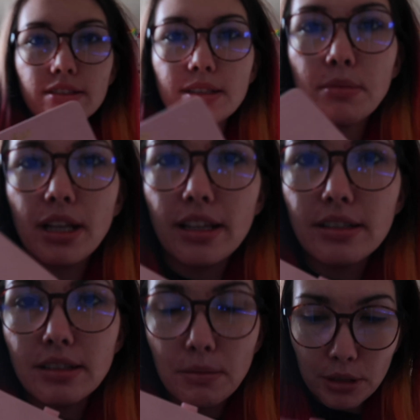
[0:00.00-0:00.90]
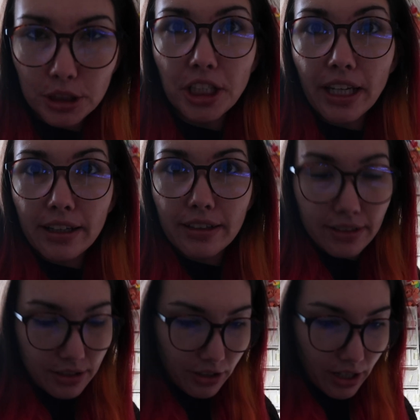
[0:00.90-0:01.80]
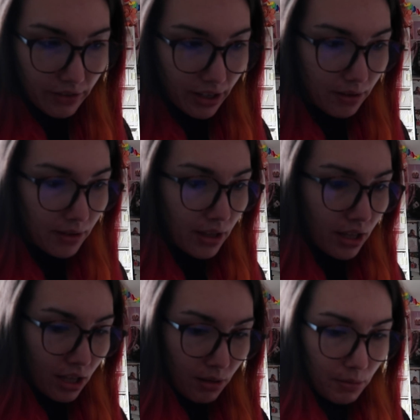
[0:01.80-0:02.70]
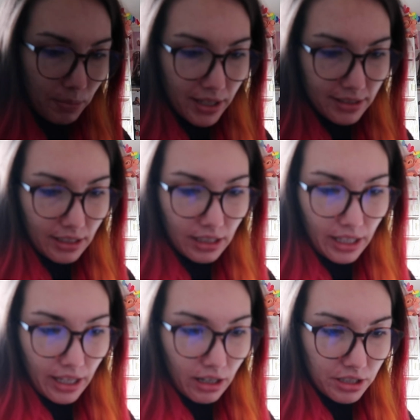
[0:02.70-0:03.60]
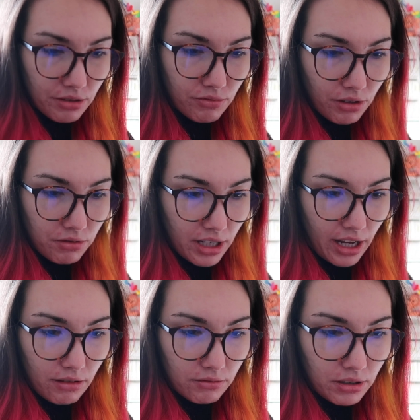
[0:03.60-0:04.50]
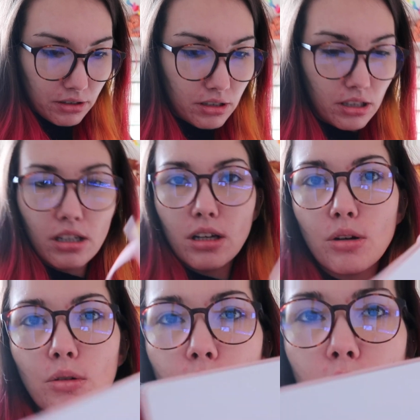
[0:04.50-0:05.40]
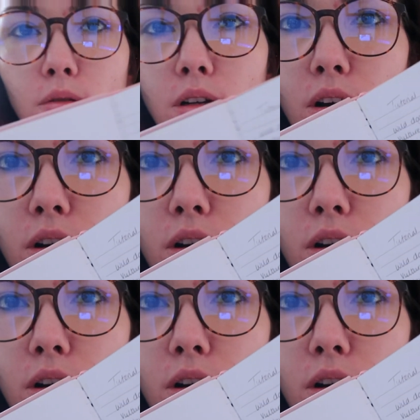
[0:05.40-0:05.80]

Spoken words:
So it's in my little Pusheen diary, but basically I just wrote down all